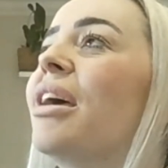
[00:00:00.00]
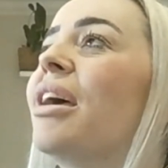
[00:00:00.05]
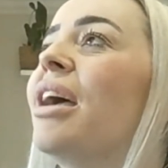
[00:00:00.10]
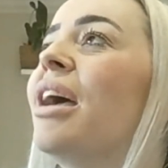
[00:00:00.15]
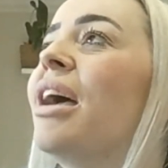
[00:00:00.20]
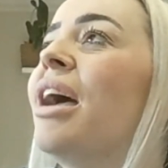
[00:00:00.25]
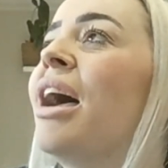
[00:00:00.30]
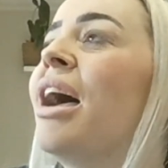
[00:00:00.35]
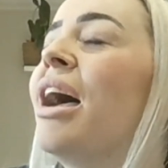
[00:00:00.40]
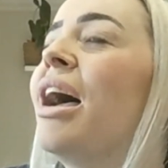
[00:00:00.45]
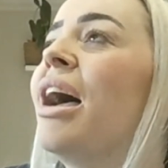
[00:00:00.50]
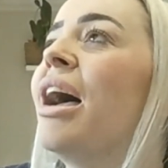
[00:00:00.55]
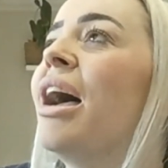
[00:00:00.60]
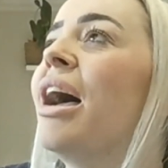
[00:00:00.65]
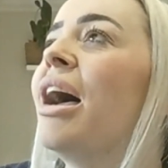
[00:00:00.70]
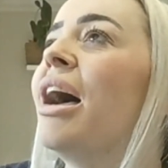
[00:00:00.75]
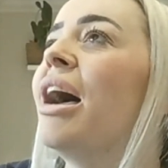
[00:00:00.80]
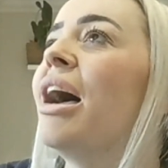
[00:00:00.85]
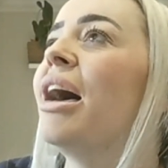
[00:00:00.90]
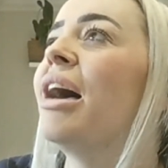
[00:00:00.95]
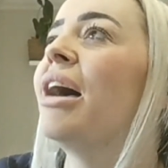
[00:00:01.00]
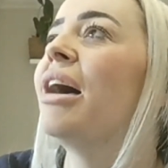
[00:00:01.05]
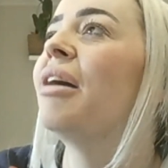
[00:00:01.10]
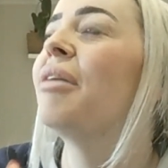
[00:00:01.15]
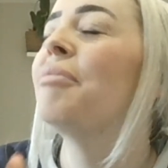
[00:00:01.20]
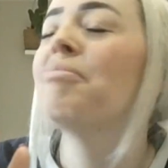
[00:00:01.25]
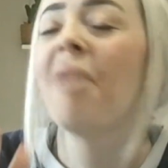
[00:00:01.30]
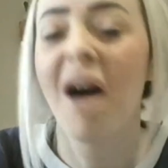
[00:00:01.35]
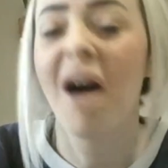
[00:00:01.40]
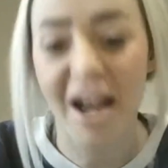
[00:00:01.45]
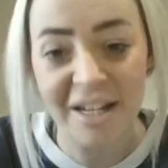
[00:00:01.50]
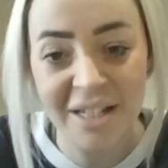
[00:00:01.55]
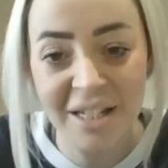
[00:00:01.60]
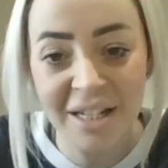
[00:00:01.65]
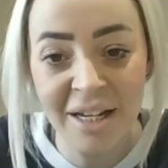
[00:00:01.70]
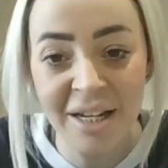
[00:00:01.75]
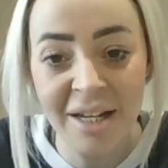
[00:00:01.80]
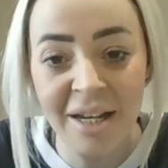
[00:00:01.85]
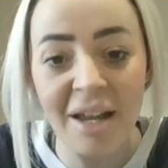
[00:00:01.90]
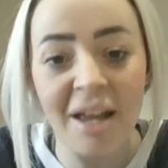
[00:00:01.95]

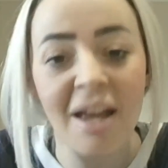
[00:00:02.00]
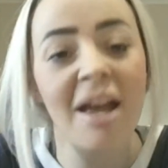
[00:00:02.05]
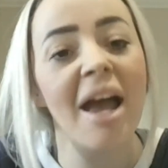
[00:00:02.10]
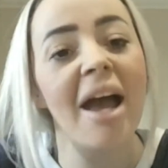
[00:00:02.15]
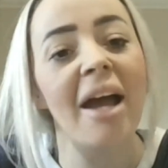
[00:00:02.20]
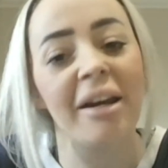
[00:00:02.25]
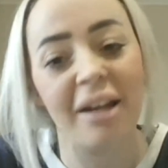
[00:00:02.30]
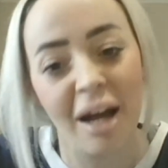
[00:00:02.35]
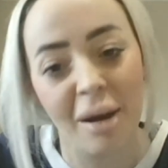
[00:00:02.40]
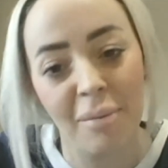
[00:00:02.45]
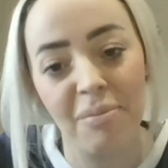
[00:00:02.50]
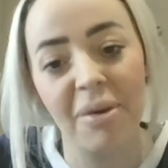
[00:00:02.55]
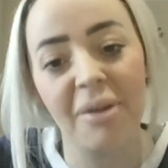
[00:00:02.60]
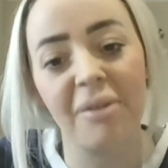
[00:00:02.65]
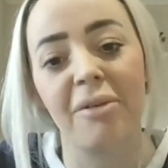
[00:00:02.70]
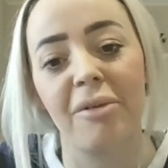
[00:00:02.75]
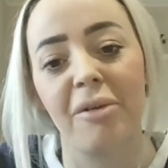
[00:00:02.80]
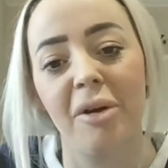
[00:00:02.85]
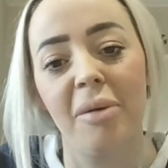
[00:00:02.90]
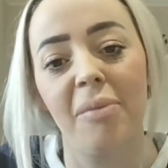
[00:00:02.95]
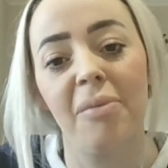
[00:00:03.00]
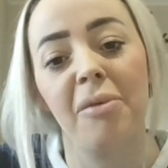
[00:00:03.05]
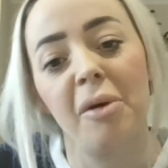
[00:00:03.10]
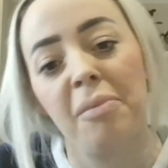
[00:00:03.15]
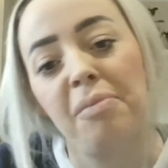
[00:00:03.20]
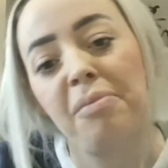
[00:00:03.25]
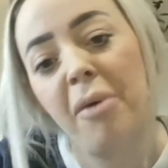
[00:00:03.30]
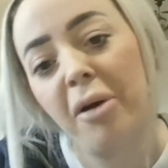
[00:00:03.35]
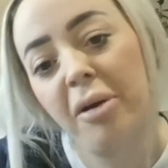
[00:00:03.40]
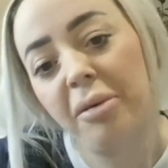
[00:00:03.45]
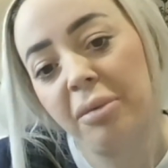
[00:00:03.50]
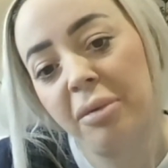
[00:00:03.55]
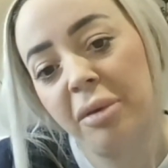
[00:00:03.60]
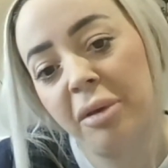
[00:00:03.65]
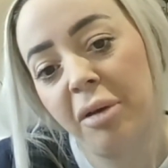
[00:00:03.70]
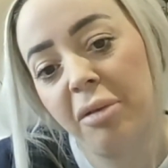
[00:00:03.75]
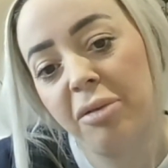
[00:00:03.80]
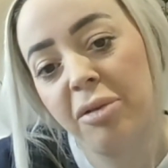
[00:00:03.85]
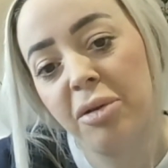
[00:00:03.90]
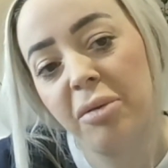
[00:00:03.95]
Mighty and Compass Group. So both
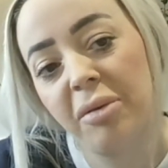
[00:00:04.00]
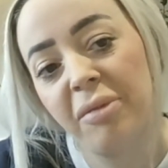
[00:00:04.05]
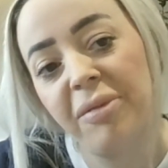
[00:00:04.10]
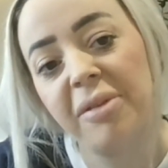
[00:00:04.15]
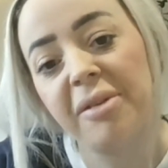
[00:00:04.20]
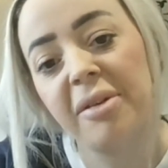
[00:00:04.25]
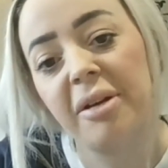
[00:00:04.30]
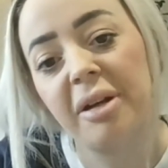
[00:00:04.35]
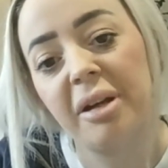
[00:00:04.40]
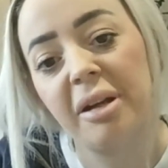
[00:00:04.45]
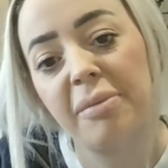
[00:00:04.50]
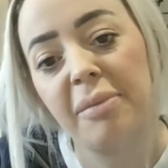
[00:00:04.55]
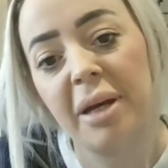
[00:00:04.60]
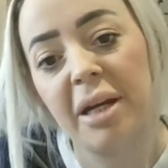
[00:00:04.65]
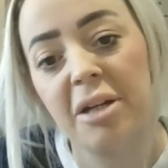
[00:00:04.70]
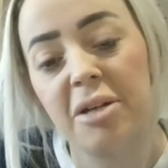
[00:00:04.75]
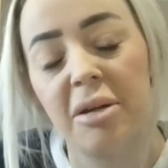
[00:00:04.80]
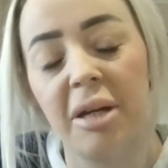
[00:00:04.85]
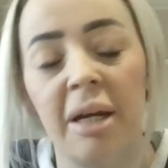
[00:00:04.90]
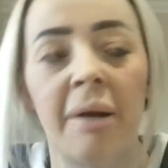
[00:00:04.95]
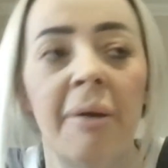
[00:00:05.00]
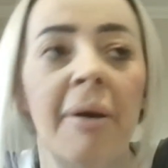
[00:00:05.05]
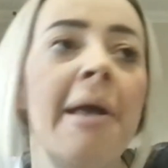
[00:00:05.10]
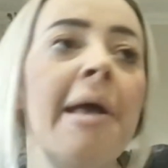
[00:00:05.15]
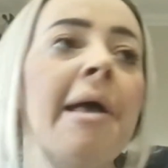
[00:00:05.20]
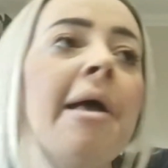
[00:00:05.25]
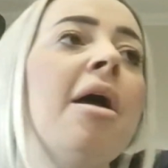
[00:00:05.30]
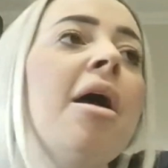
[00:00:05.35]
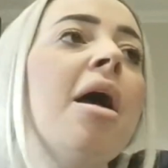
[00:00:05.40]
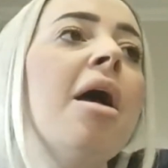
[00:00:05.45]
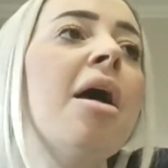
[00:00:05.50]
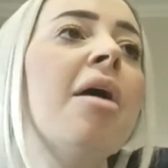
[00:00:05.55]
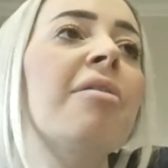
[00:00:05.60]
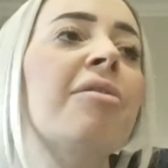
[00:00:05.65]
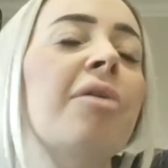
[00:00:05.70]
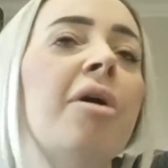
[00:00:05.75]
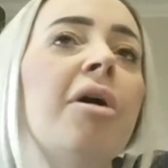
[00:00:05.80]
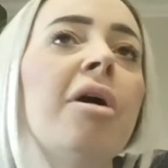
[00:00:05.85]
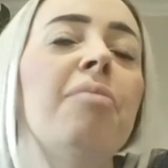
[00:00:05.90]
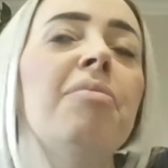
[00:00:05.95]
those two facilities management.
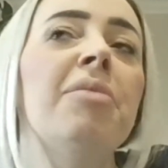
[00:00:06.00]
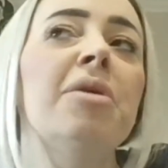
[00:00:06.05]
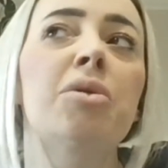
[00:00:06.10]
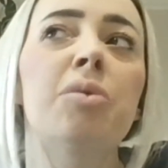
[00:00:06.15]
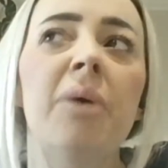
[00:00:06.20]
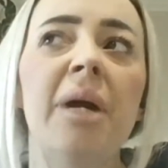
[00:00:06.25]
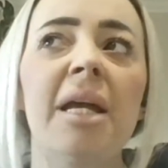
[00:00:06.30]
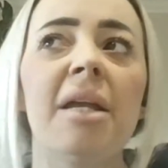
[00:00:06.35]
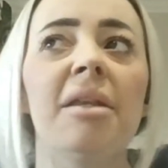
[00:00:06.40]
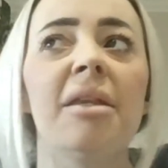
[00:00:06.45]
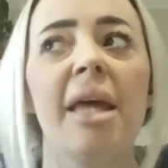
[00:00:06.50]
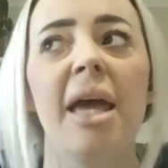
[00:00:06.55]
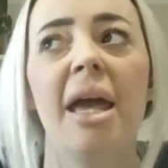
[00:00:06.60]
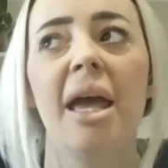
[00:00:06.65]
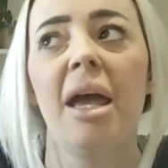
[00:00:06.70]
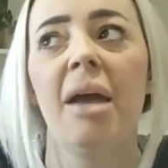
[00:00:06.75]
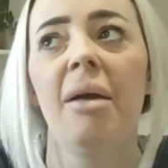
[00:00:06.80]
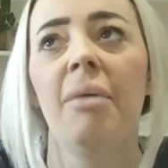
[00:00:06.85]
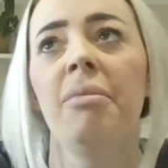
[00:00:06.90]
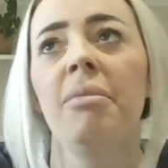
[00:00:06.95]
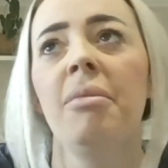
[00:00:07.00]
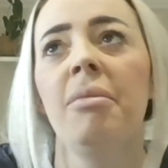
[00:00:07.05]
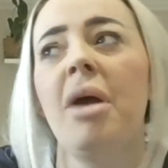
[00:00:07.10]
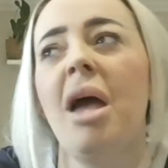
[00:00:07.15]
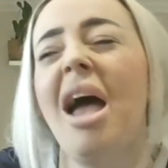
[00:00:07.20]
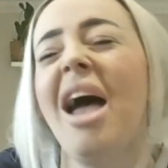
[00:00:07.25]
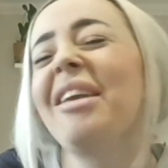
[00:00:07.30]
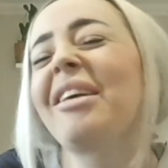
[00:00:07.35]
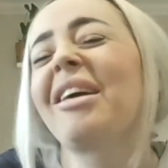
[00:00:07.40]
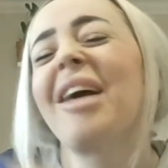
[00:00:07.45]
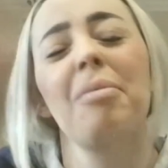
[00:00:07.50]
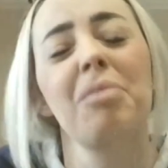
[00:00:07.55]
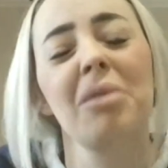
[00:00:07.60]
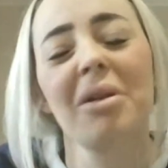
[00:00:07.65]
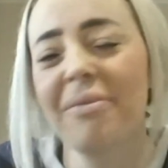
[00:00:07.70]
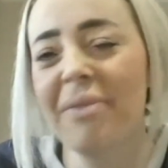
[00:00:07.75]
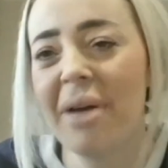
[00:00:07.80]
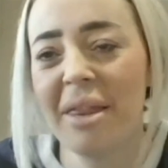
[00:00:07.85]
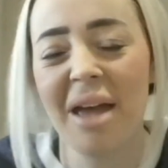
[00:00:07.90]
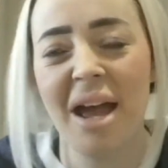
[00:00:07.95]
So between them and
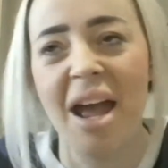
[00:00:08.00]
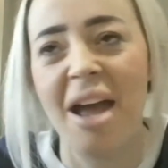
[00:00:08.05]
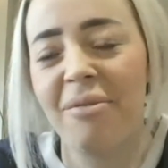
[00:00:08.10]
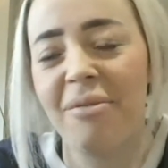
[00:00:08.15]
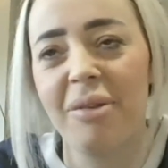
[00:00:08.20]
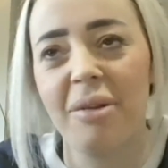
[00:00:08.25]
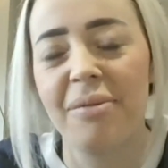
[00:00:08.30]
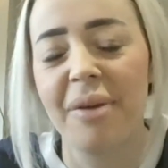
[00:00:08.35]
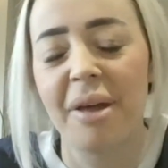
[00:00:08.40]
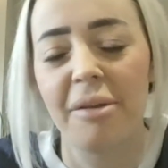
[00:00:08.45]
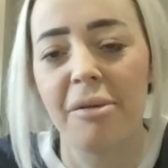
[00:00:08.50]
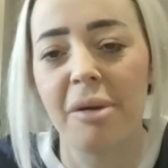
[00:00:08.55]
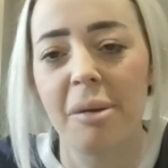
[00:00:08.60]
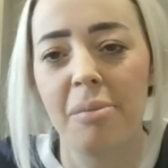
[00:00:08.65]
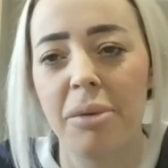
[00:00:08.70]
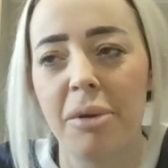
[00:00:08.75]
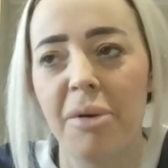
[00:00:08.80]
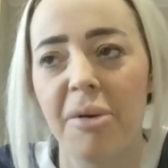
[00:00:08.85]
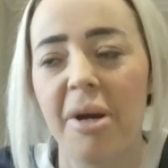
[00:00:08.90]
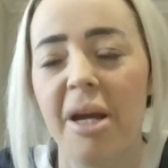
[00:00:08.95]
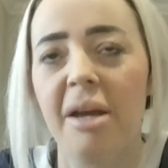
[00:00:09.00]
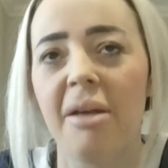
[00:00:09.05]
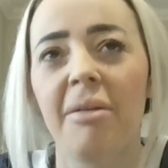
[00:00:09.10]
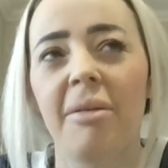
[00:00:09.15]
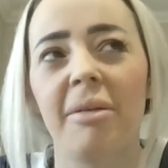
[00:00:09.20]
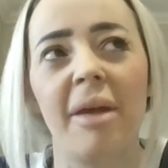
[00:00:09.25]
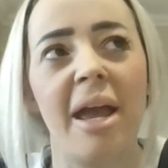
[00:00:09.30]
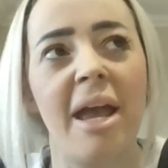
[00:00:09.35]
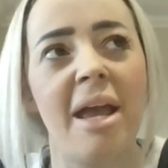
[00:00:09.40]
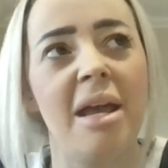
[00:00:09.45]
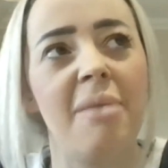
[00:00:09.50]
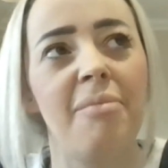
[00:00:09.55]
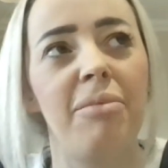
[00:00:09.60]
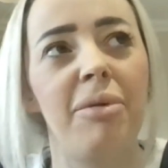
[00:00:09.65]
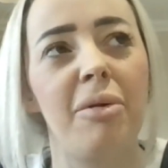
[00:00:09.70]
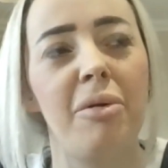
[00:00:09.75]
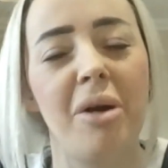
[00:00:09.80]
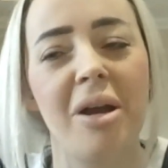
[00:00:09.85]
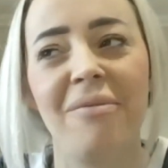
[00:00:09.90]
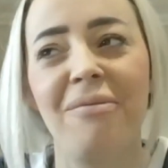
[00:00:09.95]
a handful of other employers, they
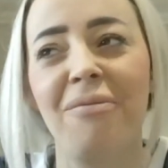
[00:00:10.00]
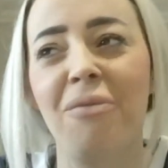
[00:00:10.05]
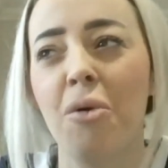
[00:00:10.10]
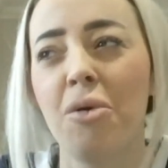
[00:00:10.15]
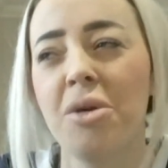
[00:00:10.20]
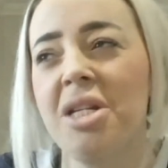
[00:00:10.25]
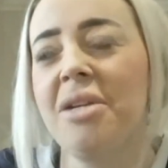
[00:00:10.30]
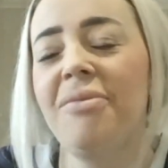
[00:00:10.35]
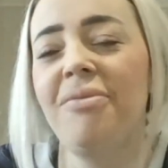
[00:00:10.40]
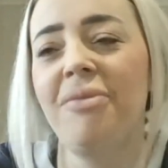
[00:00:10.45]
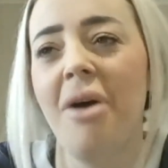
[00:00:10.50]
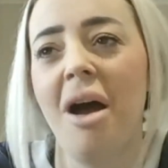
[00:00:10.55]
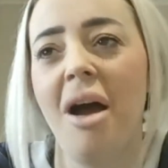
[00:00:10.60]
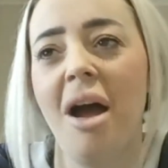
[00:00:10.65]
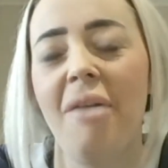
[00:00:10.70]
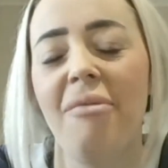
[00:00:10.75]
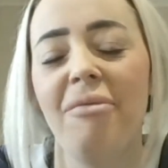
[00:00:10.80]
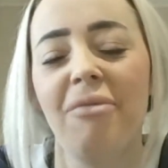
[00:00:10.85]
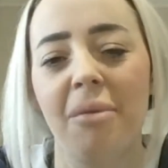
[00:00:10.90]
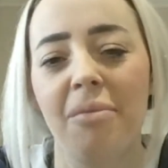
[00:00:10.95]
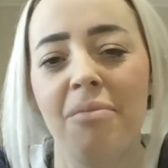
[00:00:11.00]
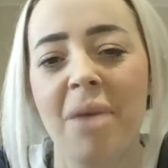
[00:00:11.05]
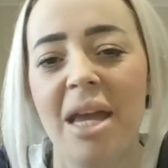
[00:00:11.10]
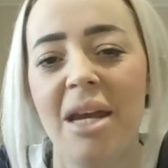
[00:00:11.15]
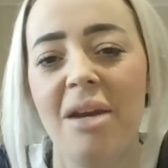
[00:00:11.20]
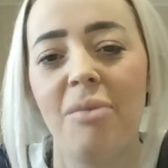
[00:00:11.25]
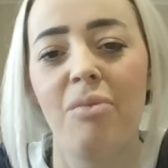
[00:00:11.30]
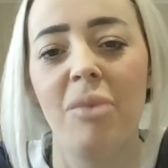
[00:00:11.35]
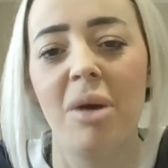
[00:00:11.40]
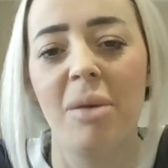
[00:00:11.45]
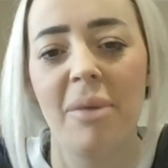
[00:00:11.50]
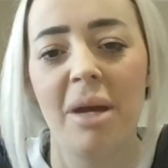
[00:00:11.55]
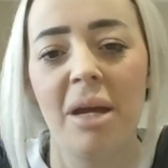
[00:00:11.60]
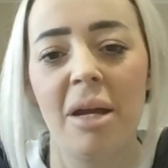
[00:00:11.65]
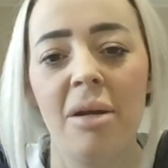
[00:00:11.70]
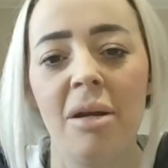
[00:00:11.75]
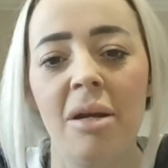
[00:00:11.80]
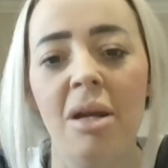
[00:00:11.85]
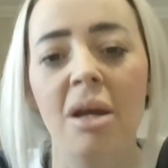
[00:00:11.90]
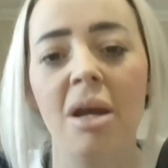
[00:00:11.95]
employed 45 men and
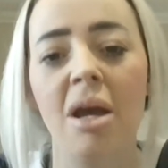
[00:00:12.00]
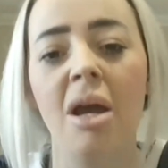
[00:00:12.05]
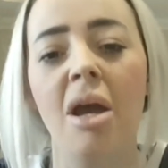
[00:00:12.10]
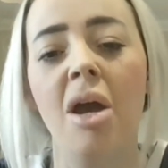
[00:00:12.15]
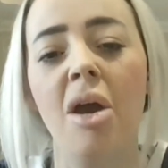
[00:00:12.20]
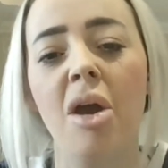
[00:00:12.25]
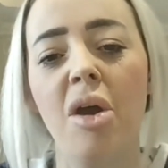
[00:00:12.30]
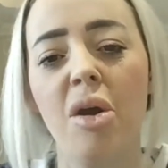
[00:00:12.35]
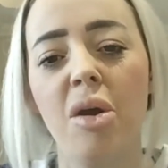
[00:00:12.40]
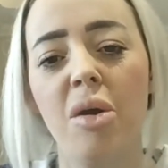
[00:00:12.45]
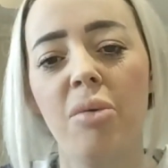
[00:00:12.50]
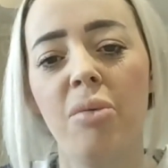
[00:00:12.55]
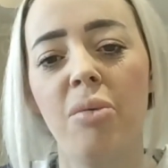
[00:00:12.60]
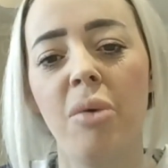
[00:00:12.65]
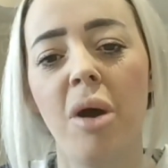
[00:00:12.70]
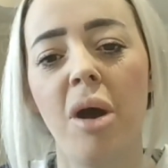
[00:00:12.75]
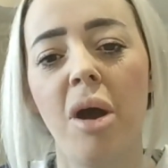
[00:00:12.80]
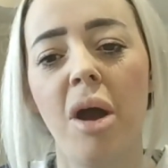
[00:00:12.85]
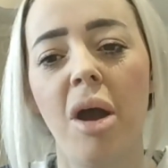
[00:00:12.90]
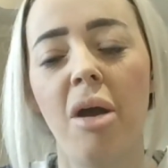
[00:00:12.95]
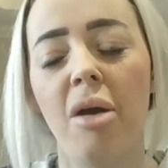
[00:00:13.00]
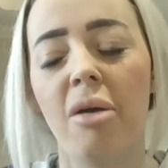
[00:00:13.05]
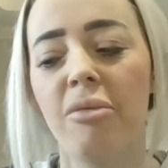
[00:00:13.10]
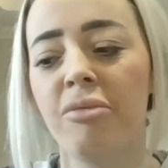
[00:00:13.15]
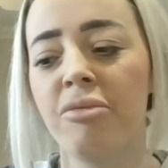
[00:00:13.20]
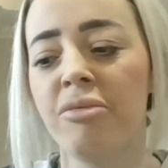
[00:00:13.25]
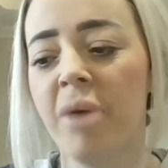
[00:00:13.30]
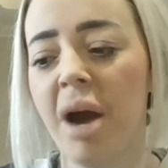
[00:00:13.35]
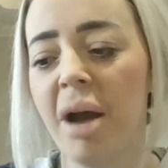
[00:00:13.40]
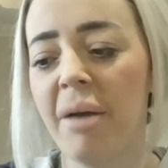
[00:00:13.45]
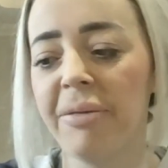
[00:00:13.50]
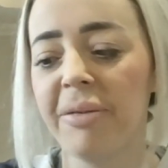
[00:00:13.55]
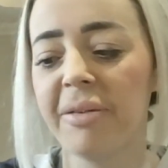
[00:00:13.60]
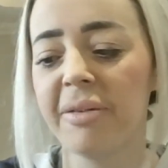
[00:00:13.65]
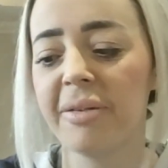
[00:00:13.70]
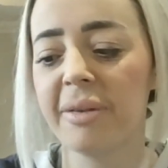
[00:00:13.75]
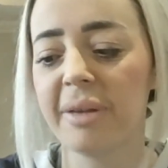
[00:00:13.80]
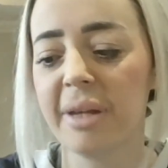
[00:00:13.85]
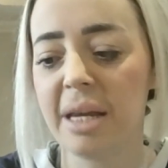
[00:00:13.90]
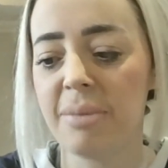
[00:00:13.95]
women who were rough
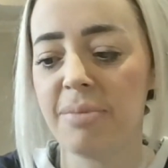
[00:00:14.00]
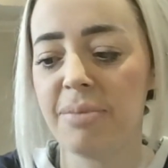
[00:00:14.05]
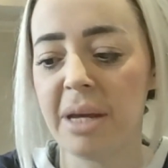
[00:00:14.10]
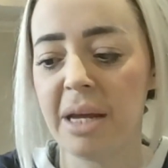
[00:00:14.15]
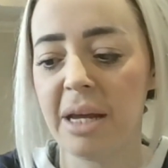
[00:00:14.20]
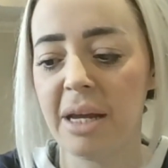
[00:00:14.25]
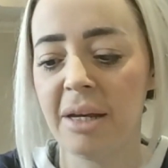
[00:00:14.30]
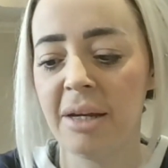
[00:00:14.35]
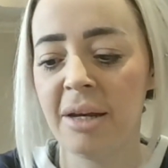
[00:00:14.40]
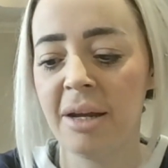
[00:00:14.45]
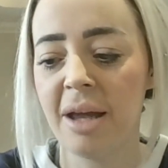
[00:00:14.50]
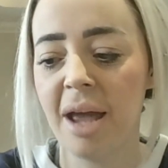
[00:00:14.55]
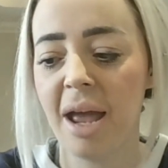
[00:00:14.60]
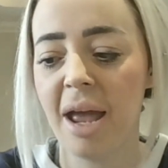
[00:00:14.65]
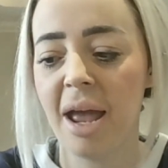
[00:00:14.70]
sleeping